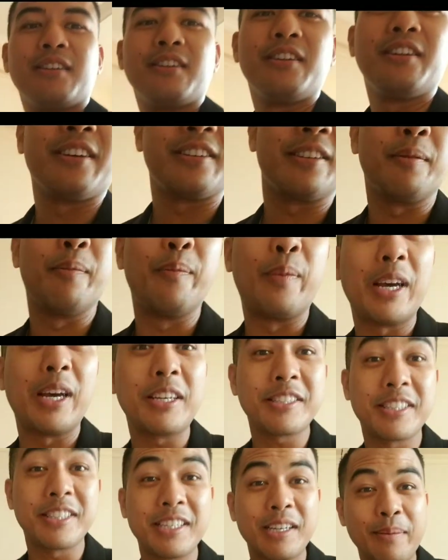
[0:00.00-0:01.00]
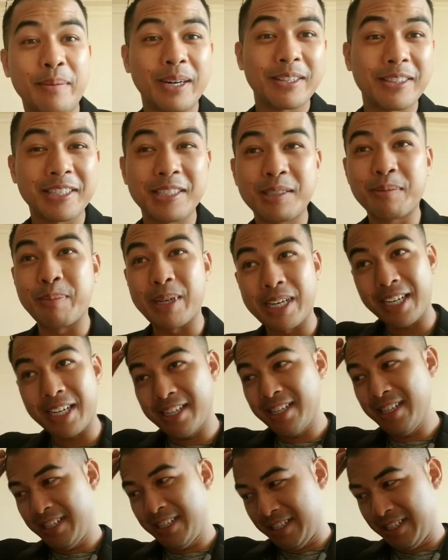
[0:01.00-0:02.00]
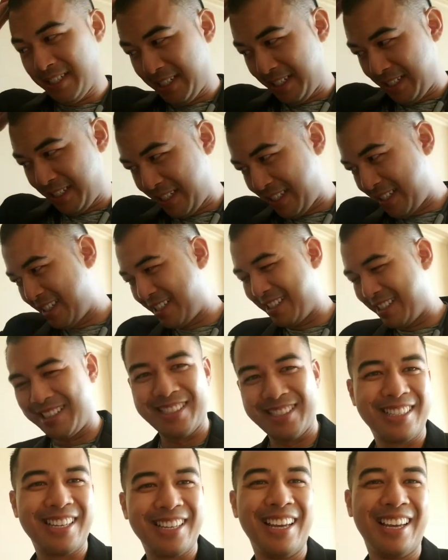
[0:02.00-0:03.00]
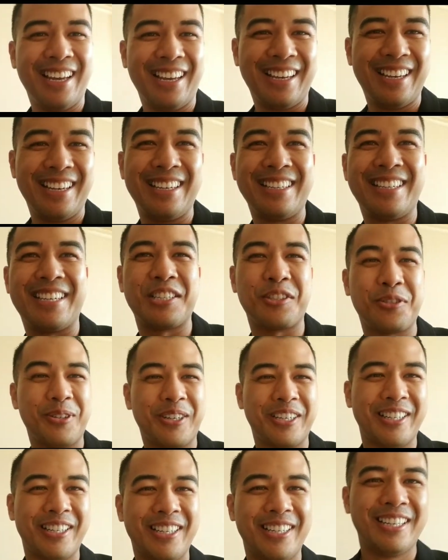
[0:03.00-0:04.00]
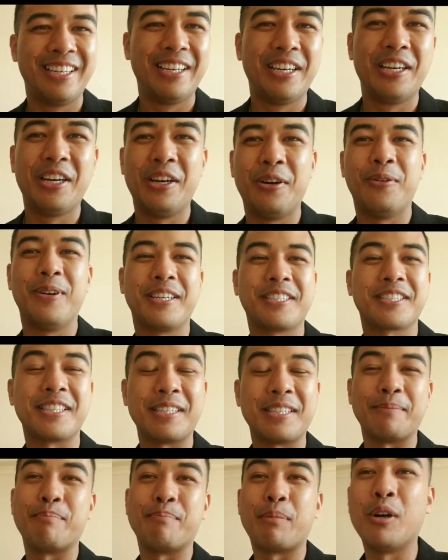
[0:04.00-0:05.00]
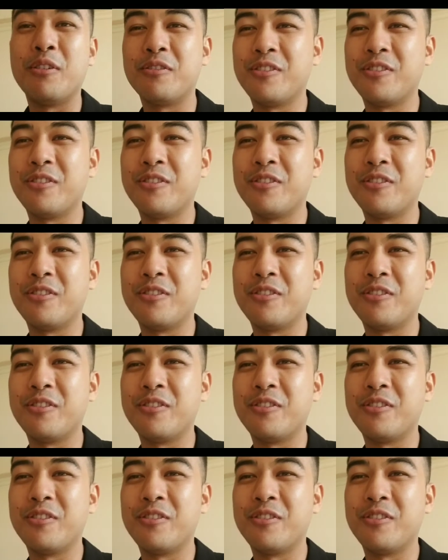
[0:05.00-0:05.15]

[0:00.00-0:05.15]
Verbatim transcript: Like the best thing about this bed is, guess what? We sleep both